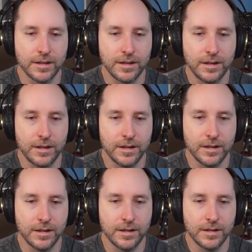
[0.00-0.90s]

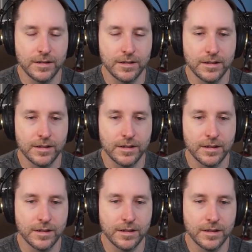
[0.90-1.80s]

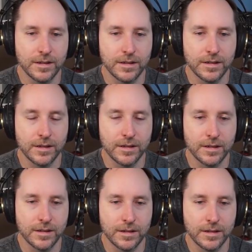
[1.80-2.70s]

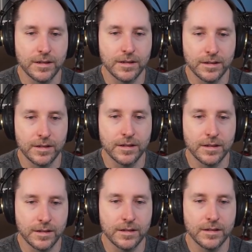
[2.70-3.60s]

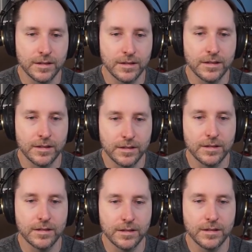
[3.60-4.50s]

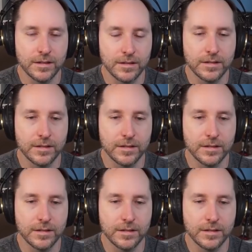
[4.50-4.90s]
The person shown says nothing.